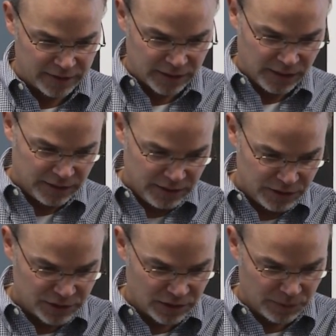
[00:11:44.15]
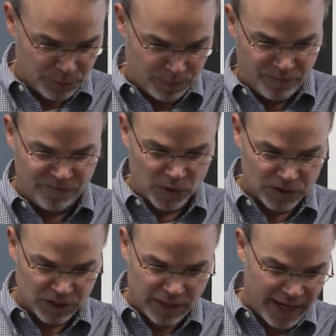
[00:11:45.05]
I, I teach the
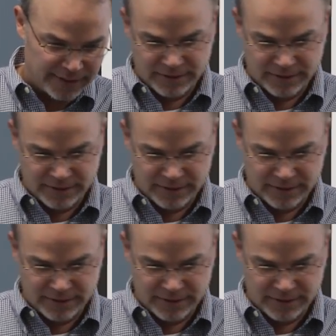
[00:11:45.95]
first class,